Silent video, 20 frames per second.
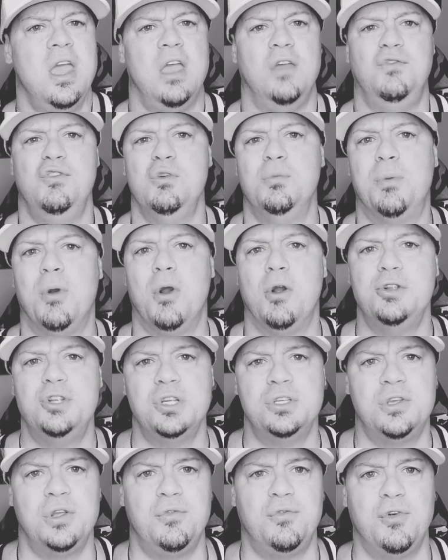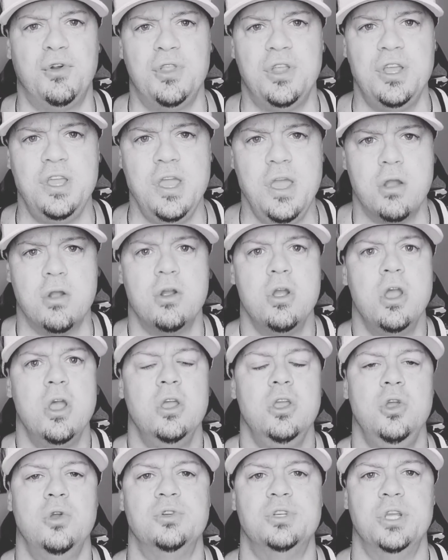if you purchase it for the year
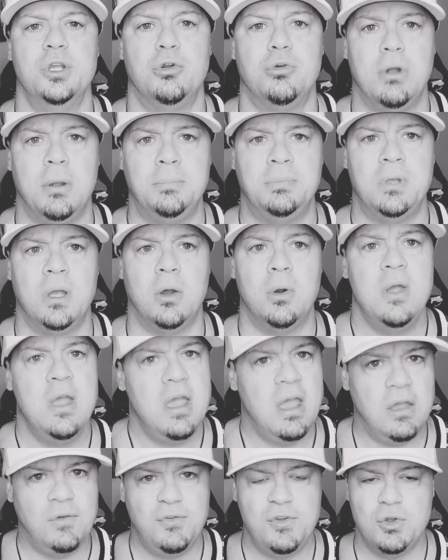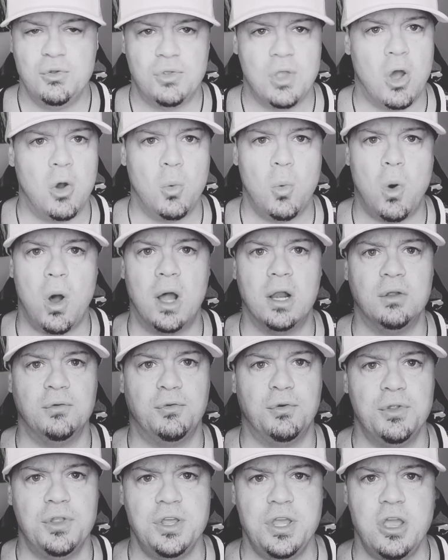using crypto. If you don't want it
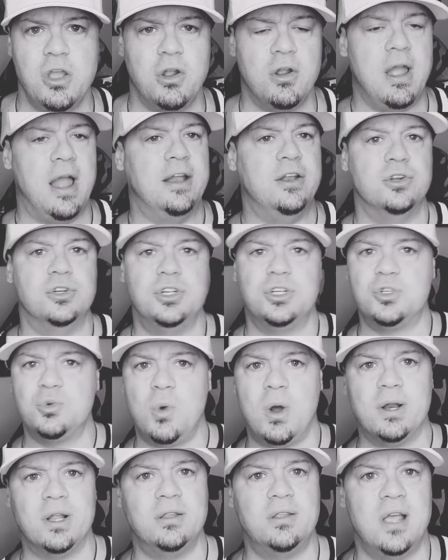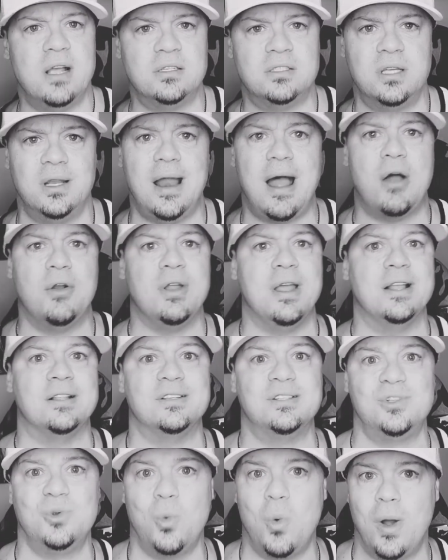for the year and you just want to test it out, it's
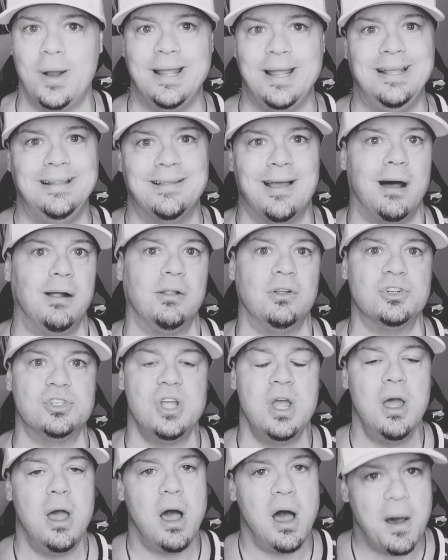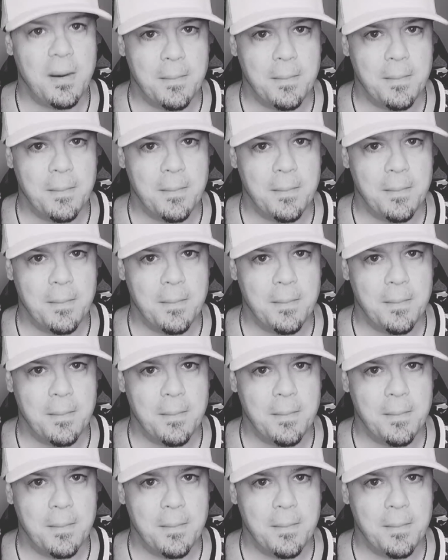$20 a